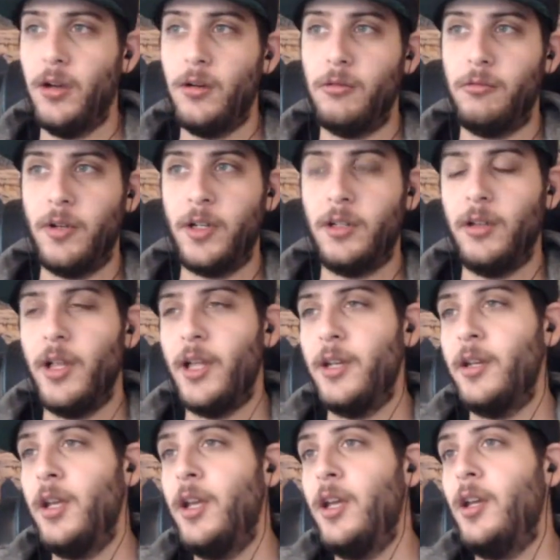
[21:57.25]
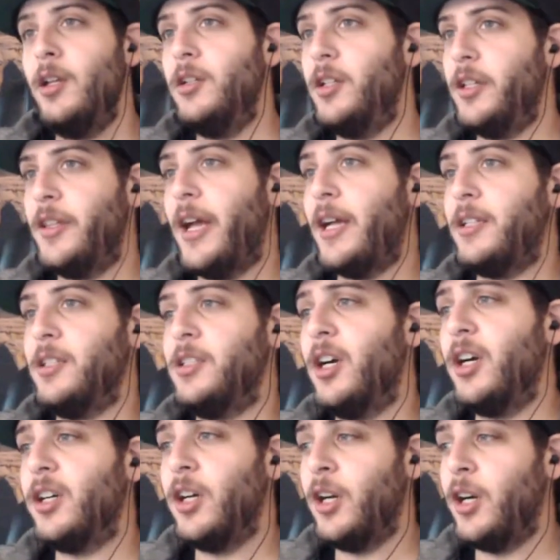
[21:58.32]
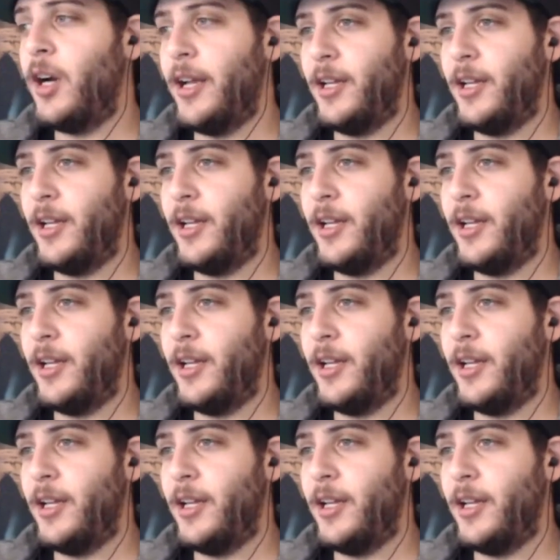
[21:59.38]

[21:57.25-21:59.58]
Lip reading: oh, Rick Glenn did that to Tucker.